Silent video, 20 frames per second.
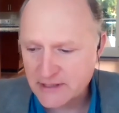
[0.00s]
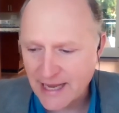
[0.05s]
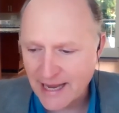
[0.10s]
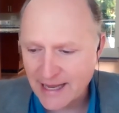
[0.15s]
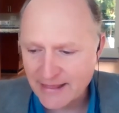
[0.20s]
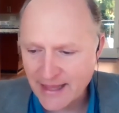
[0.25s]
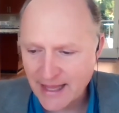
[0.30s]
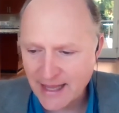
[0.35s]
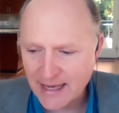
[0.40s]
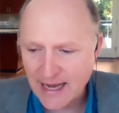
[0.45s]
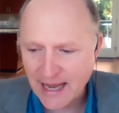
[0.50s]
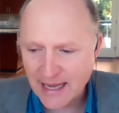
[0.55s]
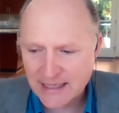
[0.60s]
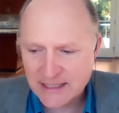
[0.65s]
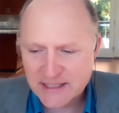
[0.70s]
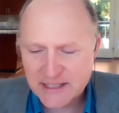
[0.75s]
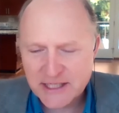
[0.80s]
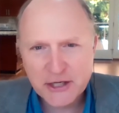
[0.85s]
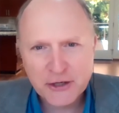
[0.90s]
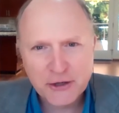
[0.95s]
And then I
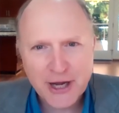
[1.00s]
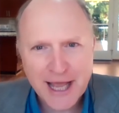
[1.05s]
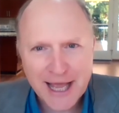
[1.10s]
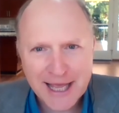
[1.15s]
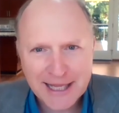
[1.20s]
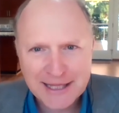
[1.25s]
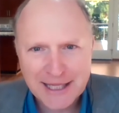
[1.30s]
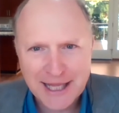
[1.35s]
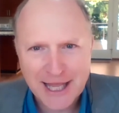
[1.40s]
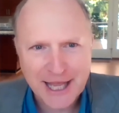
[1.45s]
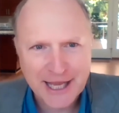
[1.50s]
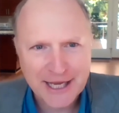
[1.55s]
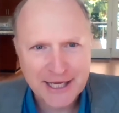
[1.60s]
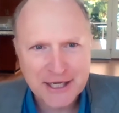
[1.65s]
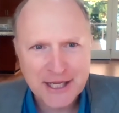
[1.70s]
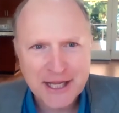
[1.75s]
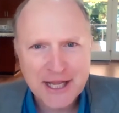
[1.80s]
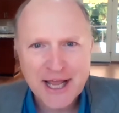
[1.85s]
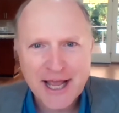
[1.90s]
see your headline